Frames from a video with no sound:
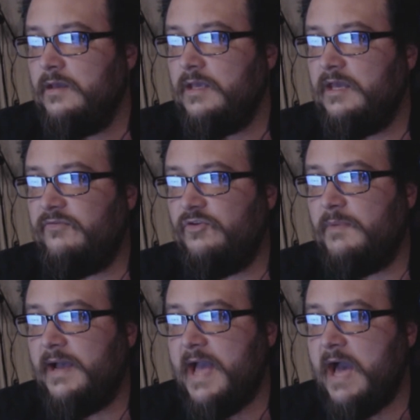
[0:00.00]
If you
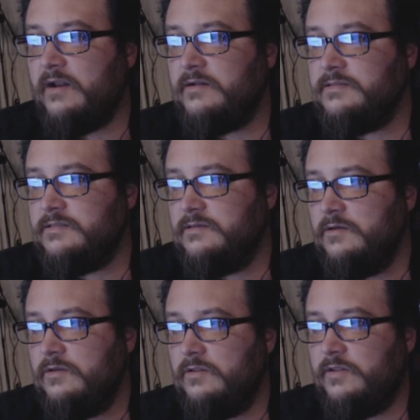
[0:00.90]
buy add-ons,
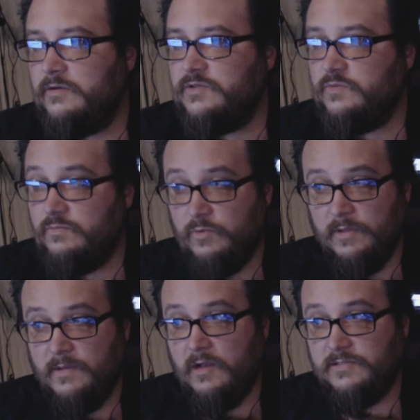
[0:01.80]
those
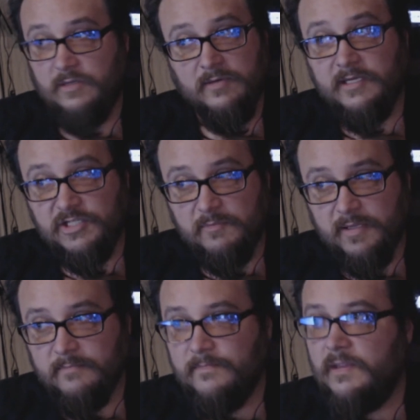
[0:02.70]
will also need
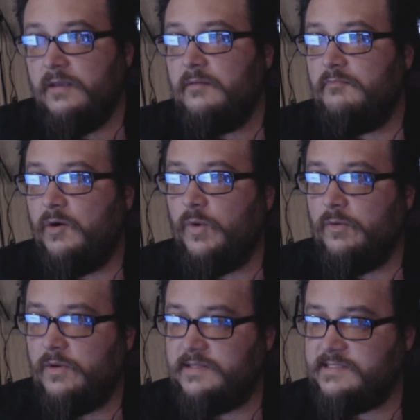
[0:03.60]
shipping, but we
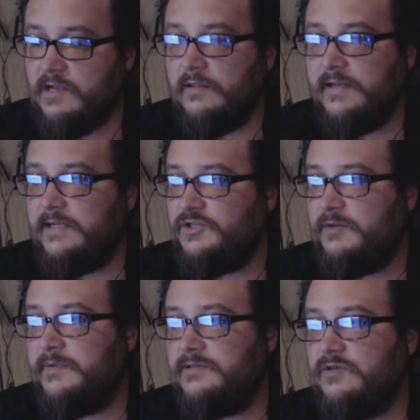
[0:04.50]
will consolidate shipping.